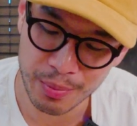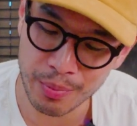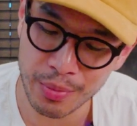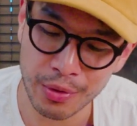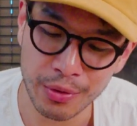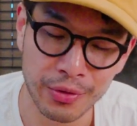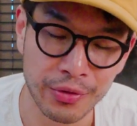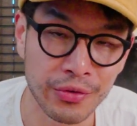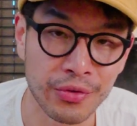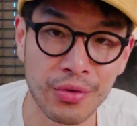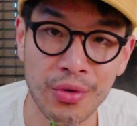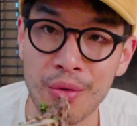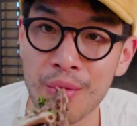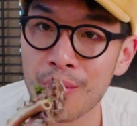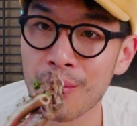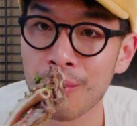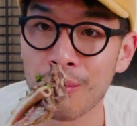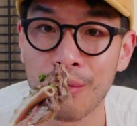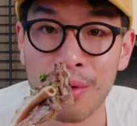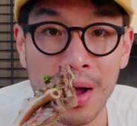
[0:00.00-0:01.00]
pulls
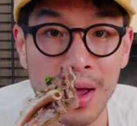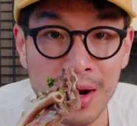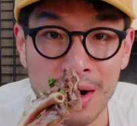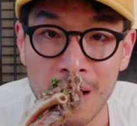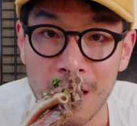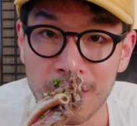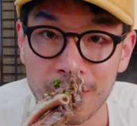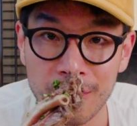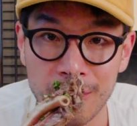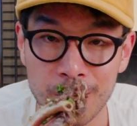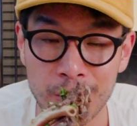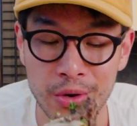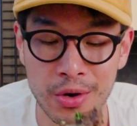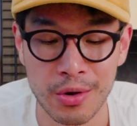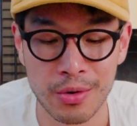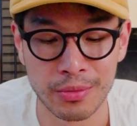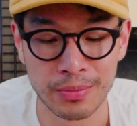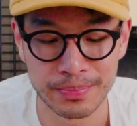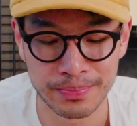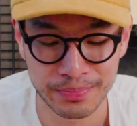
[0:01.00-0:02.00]
right off the
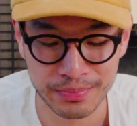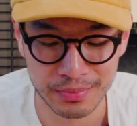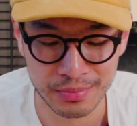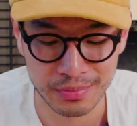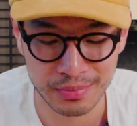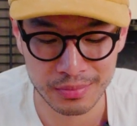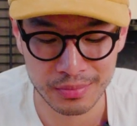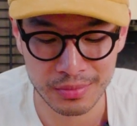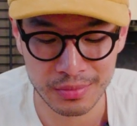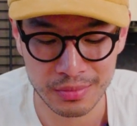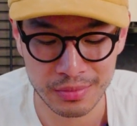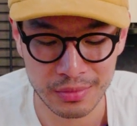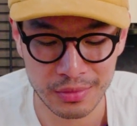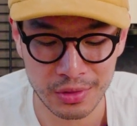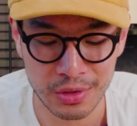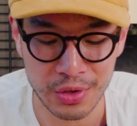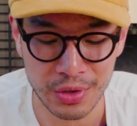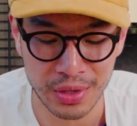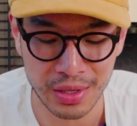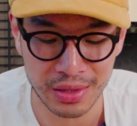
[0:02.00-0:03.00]
bone.
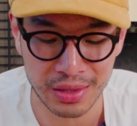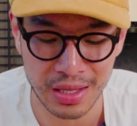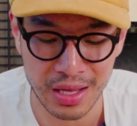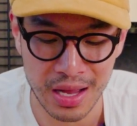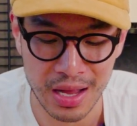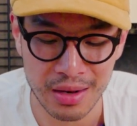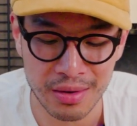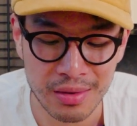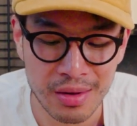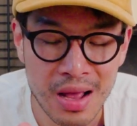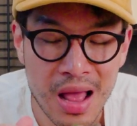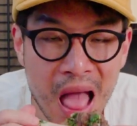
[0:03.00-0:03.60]
Look at that.